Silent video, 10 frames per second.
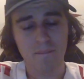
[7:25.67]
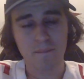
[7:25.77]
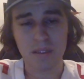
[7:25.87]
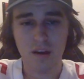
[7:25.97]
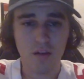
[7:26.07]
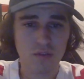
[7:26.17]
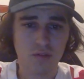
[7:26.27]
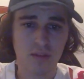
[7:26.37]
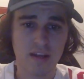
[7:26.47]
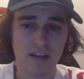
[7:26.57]
But the
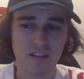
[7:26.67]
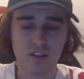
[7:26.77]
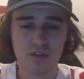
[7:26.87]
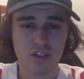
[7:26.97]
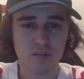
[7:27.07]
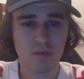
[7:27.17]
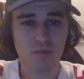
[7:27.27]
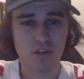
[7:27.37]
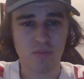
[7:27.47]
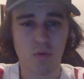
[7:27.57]
offensive line execution has been
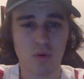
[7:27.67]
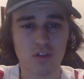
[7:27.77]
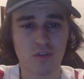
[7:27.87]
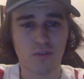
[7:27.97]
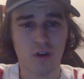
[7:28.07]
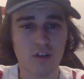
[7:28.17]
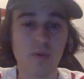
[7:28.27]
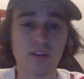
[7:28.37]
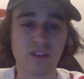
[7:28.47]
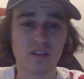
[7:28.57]
pretty poor so far,
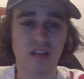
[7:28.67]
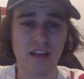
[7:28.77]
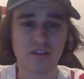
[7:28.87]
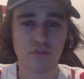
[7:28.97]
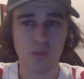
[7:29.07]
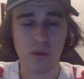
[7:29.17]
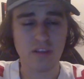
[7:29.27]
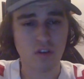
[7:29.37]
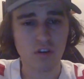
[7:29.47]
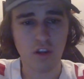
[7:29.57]
especially these last 3
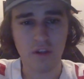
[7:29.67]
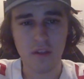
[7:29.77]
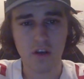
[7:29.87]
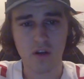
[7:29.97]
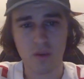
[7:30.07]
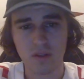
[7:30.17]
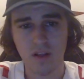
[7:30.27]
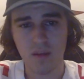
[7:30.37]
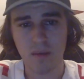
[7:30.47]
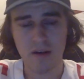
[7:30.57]
weeks. Early on in the year, it was a
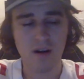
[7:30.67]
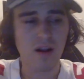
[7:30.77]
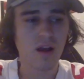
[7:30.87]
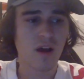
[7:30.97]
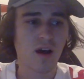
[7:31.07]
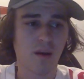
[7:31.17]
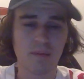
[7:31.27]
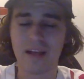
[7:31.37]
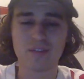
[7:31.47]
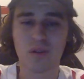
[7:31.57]
lot better.
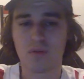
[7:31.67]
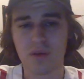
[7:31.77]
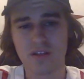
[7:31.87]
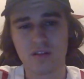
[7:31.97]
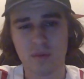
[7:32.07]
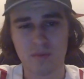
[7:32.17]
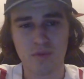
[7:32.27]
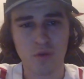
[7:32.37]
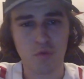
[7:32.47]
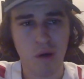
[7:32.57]
Last 3 weeks has been
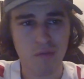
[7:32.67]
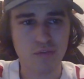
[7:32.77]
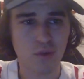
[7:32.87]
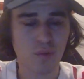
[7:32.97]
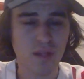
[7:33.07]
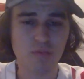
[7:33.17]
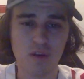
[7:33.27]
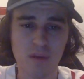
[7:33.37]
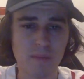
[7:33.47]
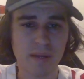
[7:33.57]
pretty rough. So that's
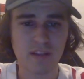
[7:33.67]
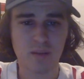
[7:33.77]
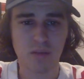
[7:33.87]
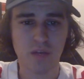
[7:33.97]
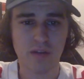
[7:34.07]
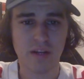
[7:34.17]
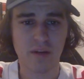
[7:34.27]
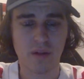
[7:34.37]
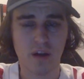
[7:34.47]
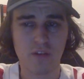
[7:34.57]
probably my biggest complaint right now
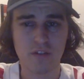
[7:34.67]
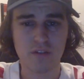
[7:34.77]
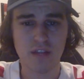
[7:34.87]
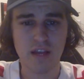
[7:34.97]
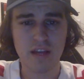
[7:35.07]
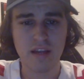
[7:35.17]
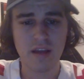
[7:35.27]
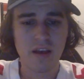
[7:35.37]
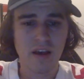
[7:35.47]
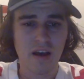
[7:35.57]
on the offensive side.
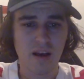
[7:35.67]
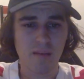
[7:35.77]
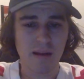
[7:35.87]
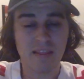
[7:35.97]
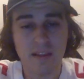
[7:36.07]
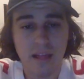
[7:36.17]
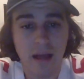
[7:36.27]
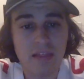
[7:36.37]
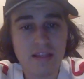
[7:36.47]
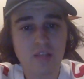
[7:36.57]
And I think
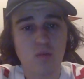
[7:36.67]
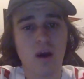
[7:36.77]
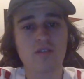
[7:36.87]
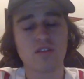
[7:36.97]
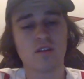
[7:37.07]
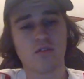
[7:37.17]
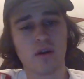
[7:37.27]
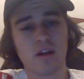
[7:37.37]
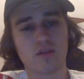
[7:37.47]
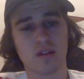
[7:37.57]
that's why you see the
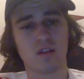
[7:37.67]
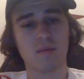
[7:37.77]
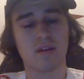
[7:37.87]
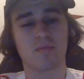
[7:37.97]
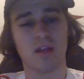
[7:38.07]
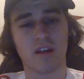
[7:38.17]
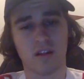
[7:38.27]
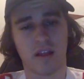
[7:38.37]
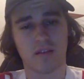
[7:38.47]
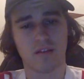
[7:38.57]
49ers with a limited
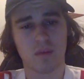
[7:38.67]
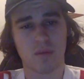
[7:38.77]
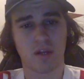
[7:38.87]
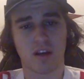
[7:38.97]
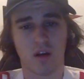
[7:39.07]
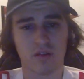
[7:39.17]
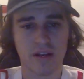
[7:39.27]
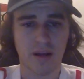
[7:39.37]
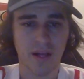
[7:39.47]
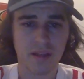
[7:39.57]
play calling right
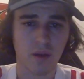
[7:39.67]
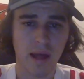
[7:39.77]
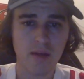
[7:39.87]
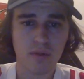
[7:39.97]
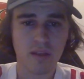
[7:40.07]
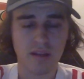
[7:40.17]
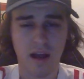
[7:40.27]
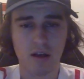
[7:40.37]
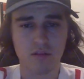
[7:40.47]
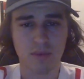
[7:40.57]
now. I don't think
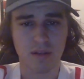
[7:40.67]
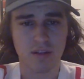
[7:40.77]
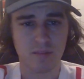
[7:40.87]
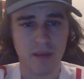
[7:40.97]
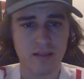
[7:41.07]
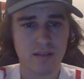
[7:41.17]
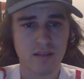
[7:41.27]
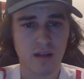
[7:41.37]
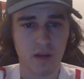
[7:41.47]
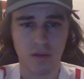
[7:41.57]
Kyle's been his best.
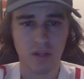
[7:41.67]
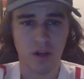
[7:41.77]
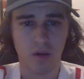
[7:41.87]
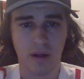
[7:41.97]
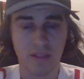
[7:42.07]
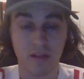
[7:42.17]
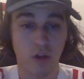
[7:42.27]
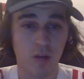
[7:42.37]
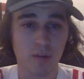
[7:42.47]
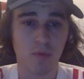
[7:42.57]
I really don't. I think a
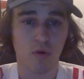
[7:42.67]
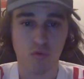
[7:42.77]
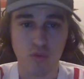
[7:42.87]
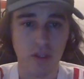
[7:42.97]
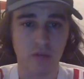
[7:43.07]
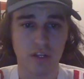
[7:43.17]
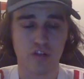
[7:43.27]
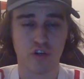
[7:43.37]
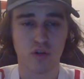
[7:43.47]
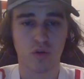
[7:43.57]
lot of people are really, really
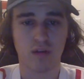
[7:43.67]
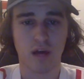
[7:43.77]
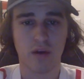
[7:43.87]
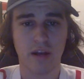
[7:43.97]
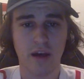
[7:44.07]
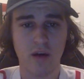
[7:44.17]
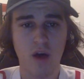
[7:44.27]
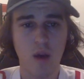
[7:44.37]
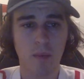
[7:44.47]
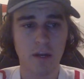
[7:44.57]
critical of Kyle right now.
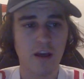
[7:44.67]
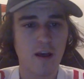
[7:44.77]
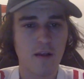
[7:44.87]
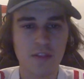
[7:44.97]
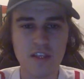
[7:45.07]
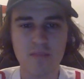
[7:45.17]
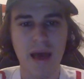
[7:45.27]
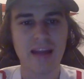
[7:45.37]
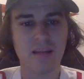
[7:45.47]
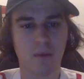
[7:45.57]
But these
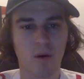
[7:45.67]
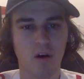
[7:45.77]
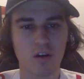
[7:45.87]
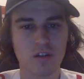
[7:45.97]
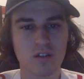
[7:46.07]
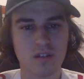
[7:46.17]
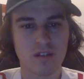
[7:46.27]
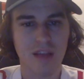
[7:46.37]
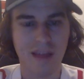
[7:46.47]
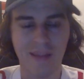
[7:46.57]
batted balls
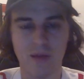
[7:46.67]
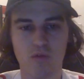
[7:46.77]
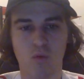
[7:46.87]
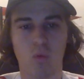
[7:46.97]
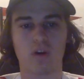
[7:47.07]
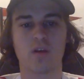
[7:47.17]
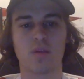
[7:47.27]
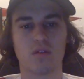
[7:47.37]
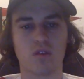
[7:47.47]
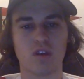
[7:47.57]
and like working
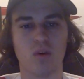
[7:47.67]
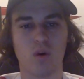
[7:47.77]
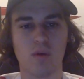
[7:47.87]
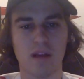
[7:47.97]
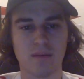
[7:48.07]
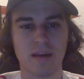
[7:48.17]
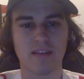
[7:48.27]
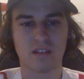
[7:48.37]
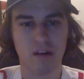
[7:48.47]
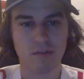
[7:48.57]
with the rookie quarterback makes
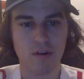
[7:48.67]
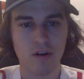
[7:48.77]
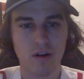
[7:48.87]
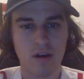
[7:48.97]
it tougher.